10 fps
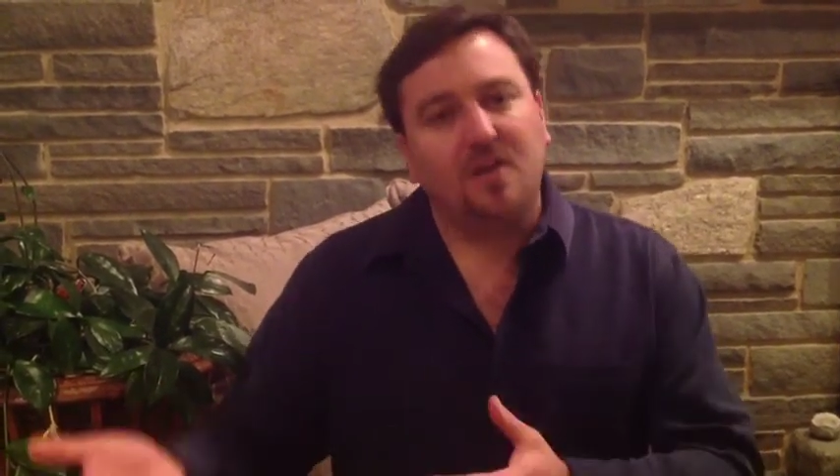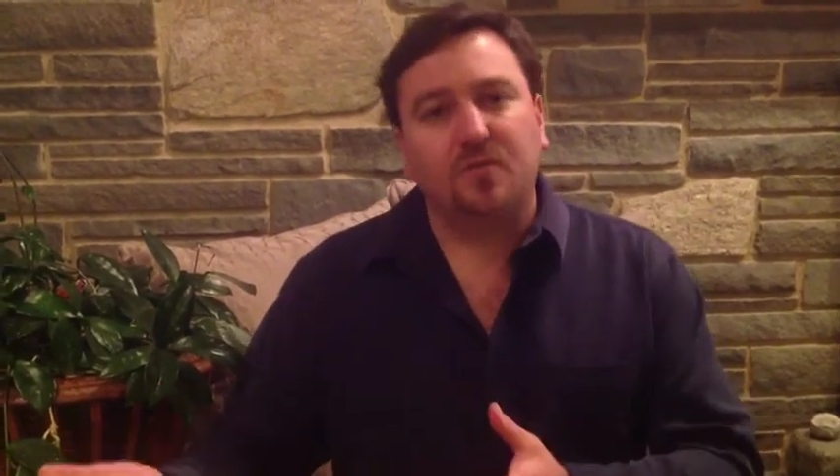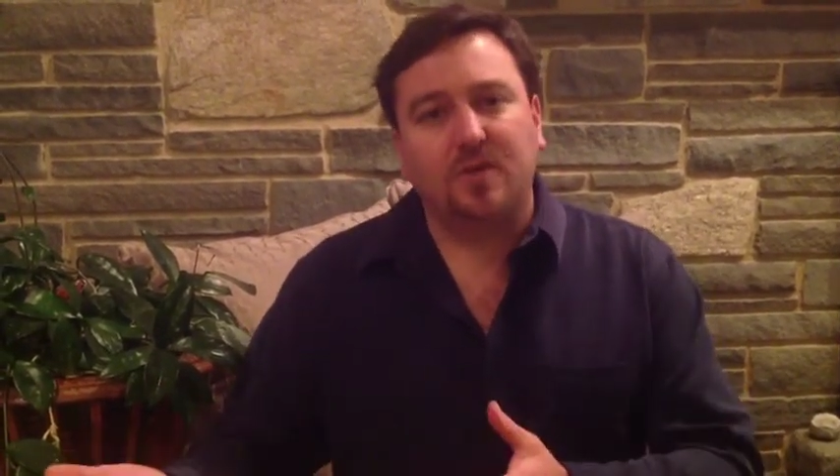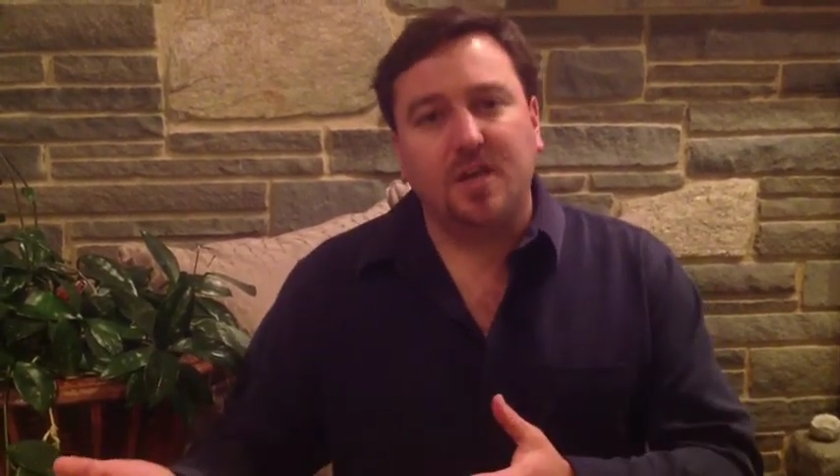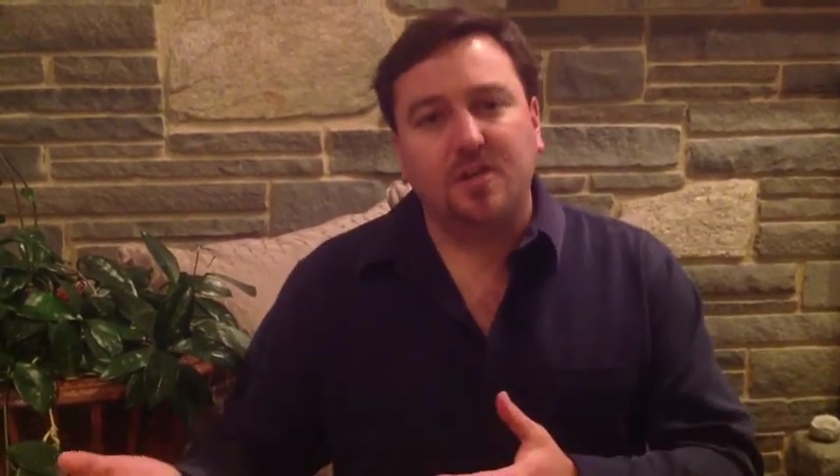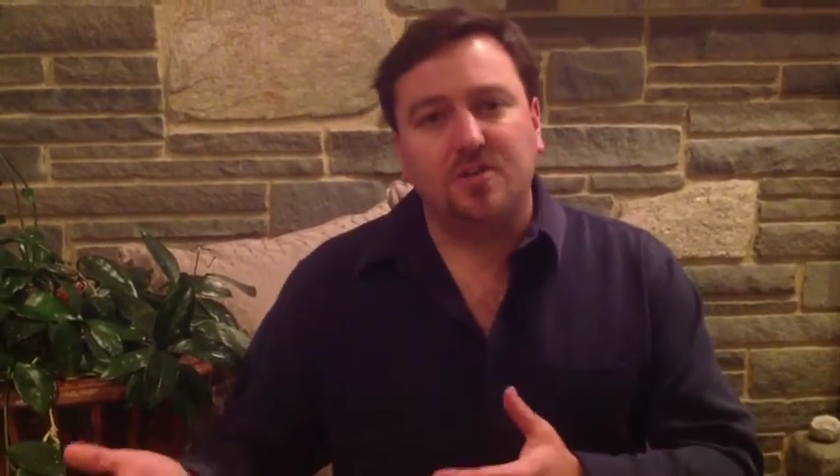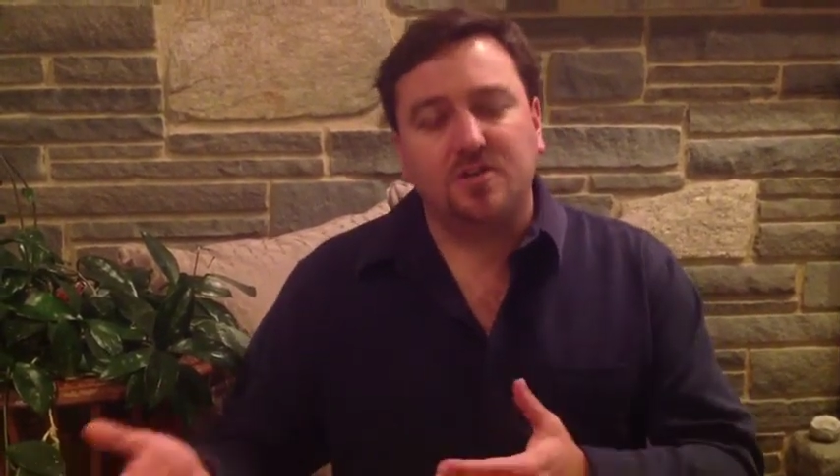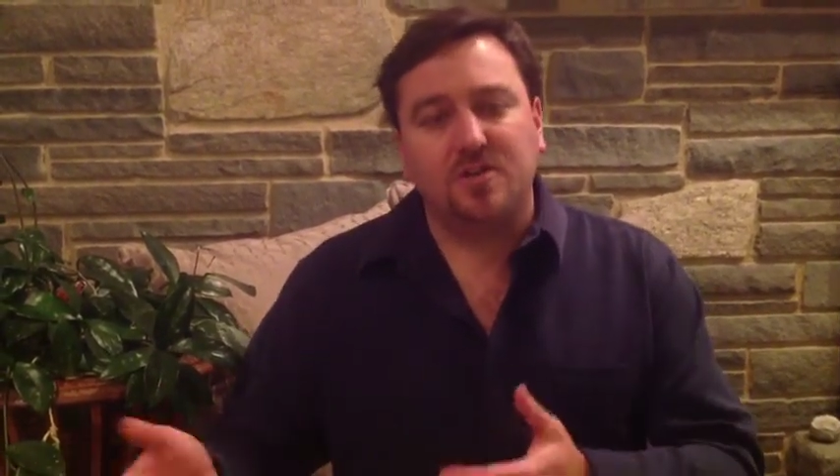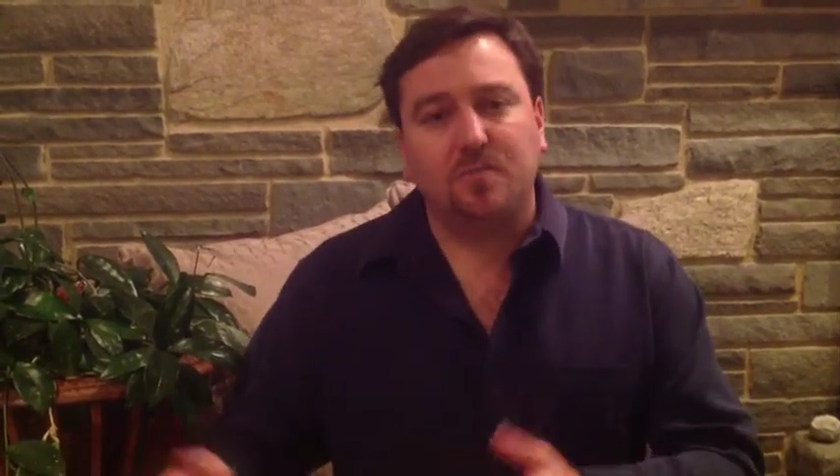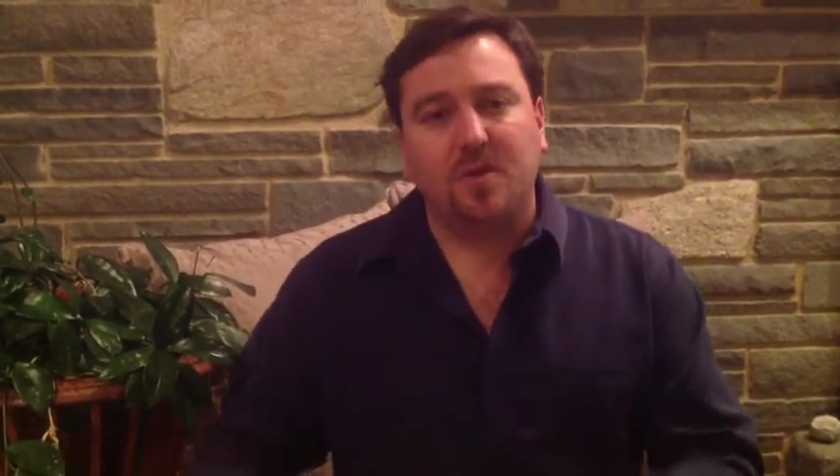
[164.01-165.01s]
of
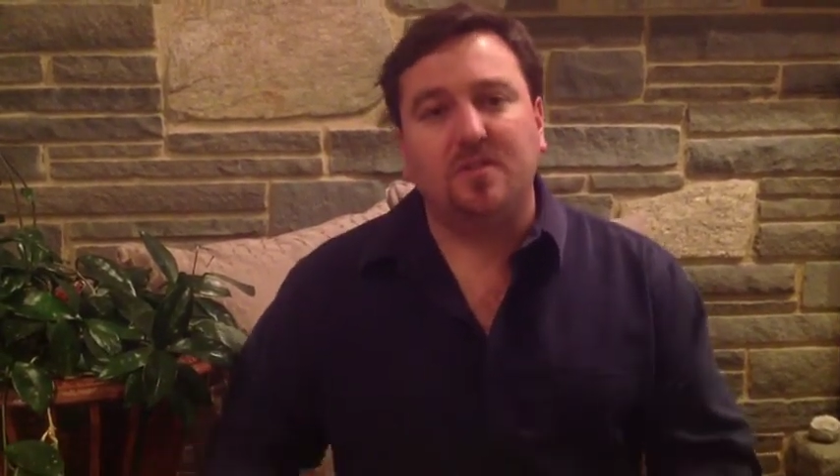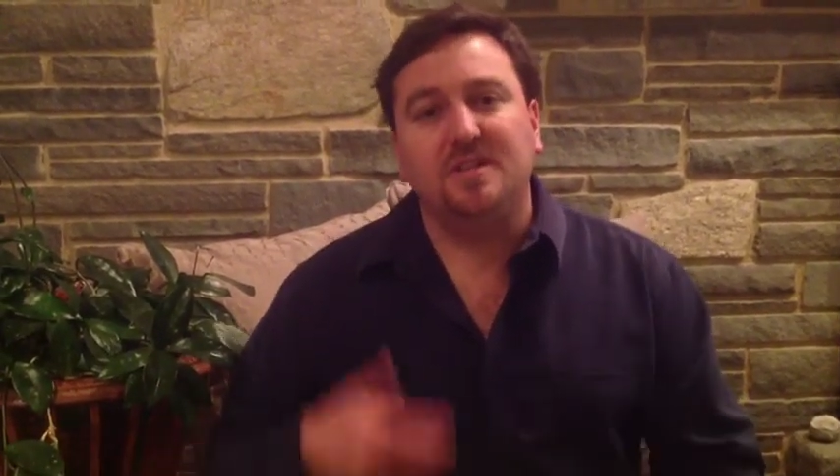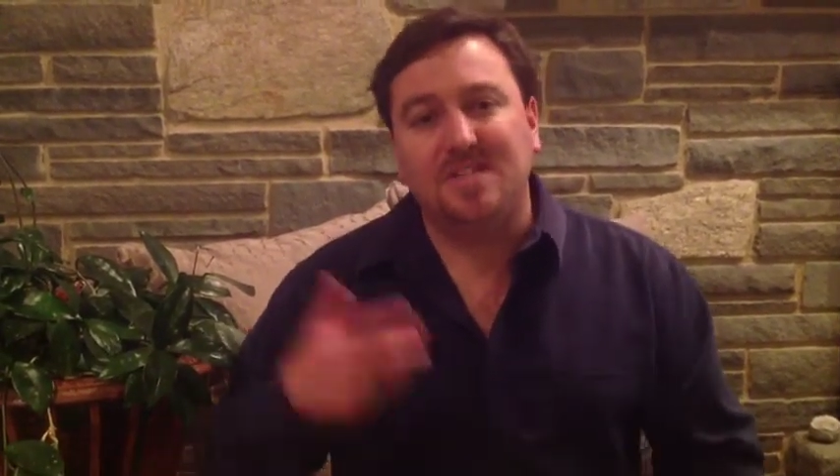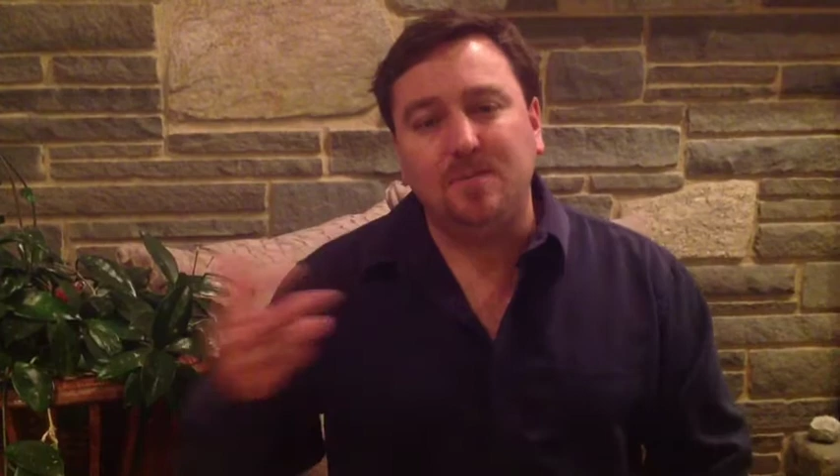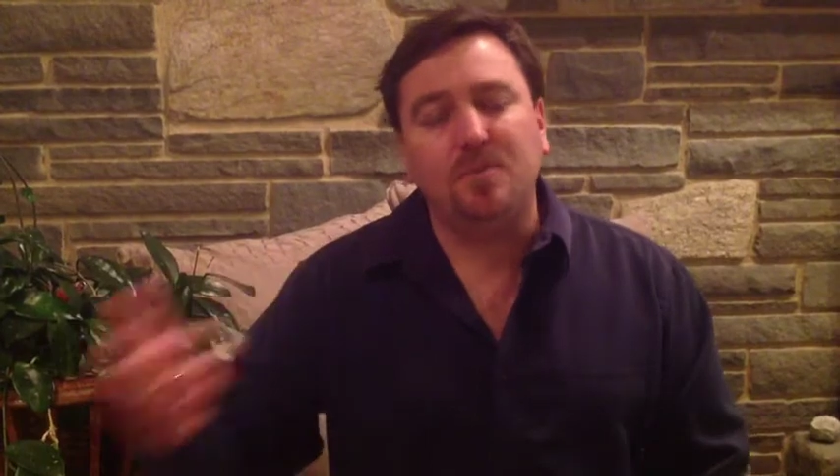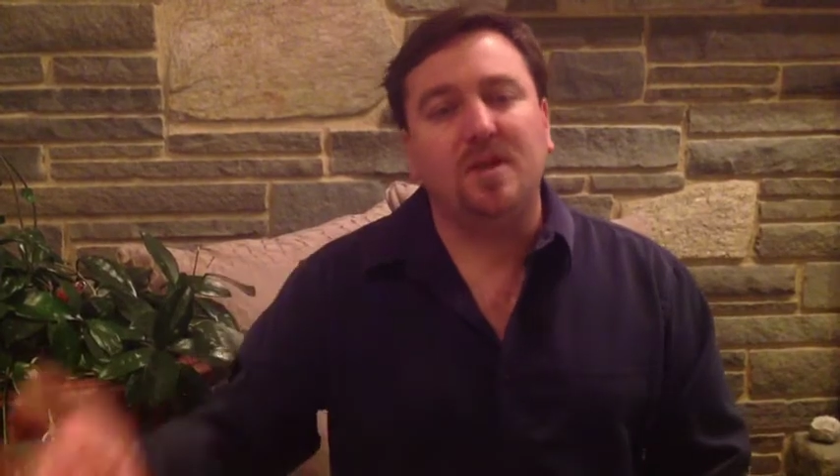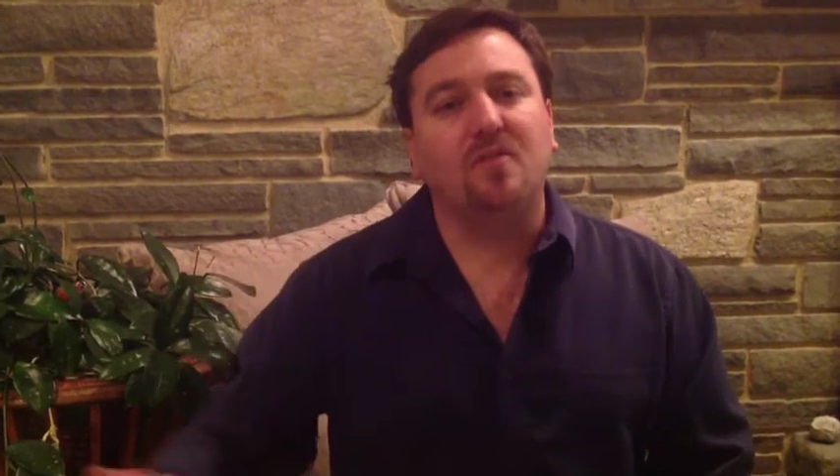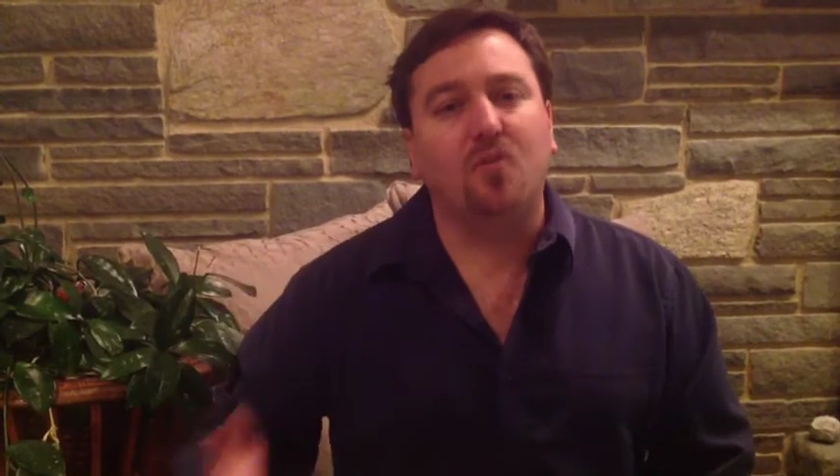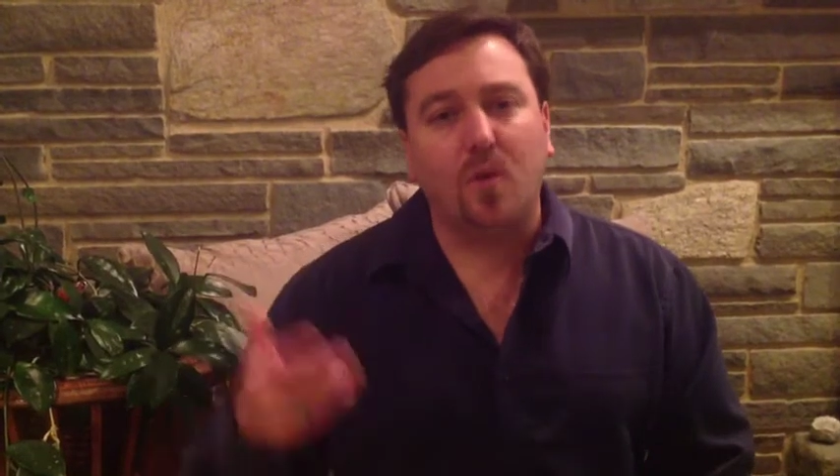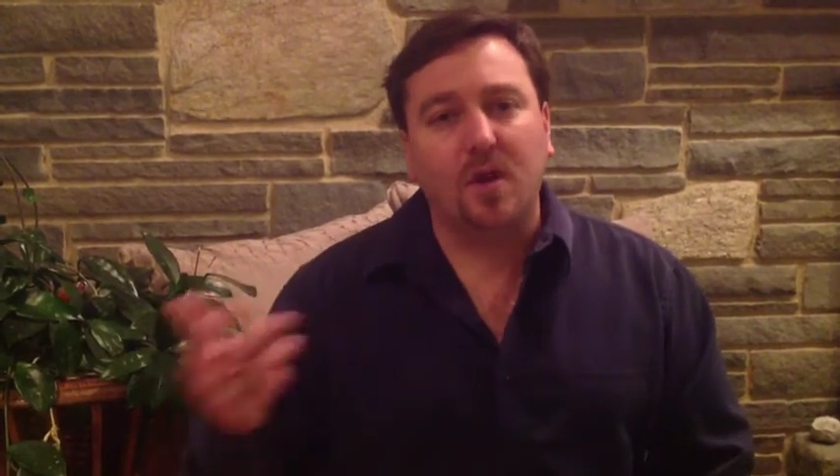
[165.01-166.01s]
relationship and the deepening
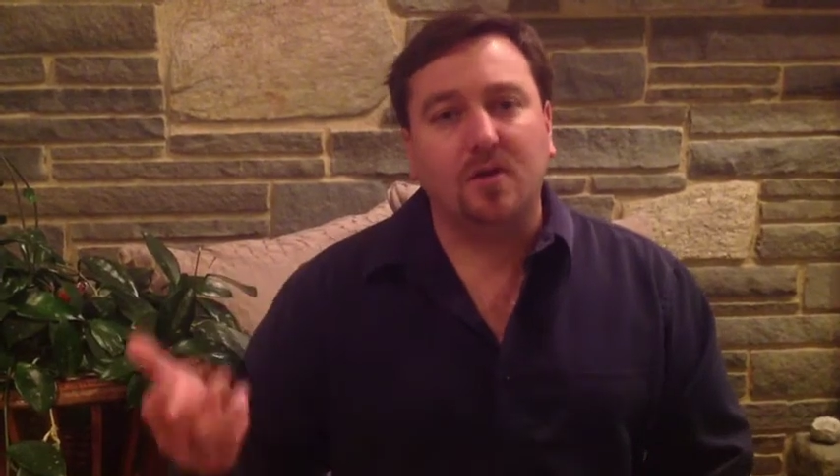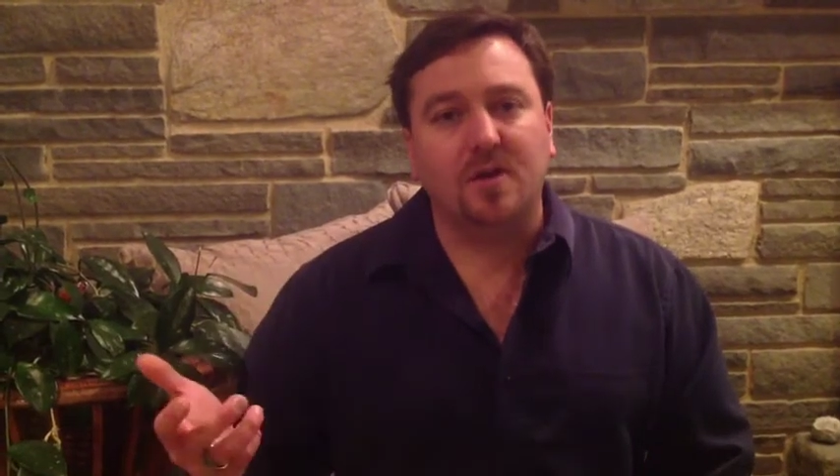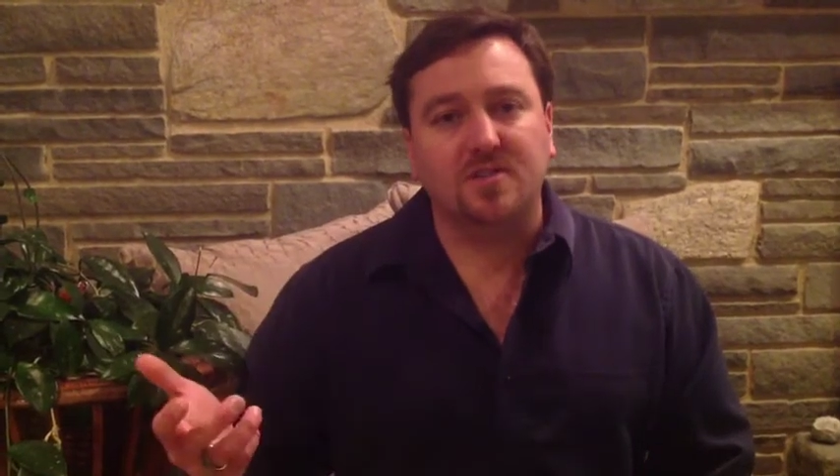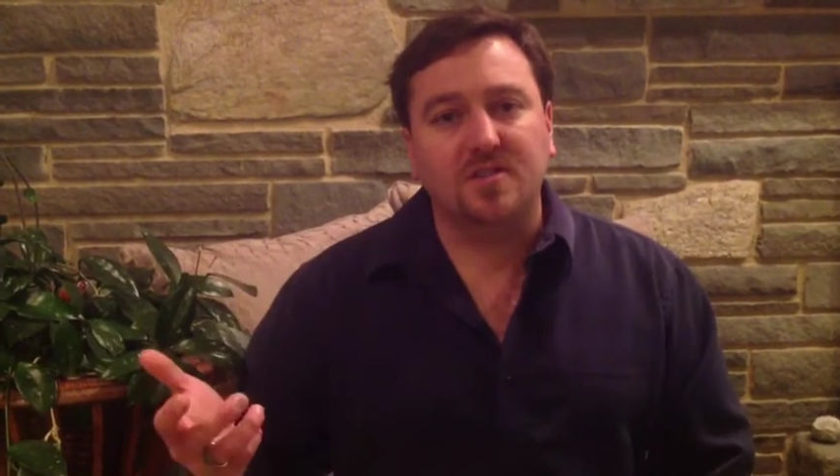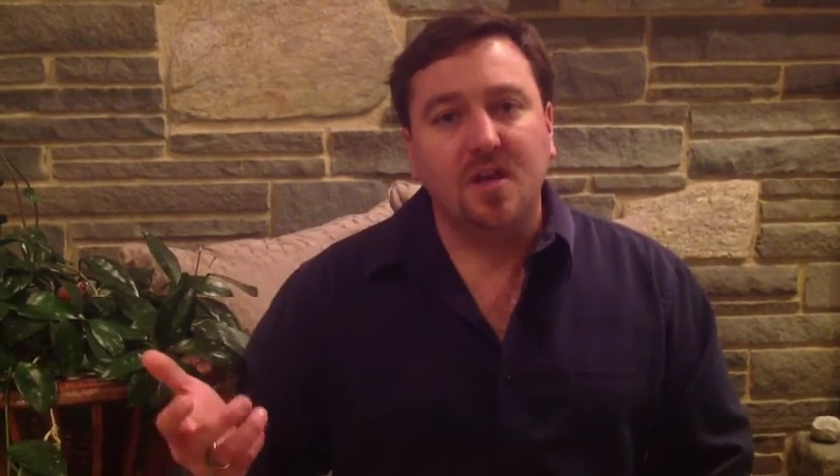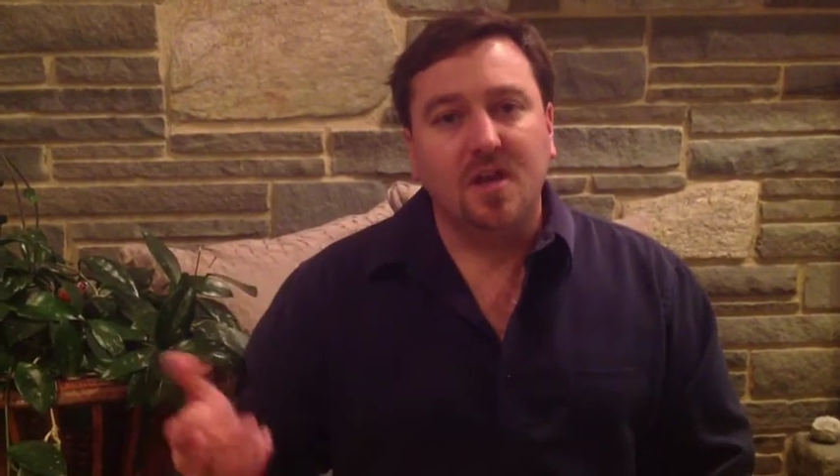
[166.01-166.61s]
of awareness.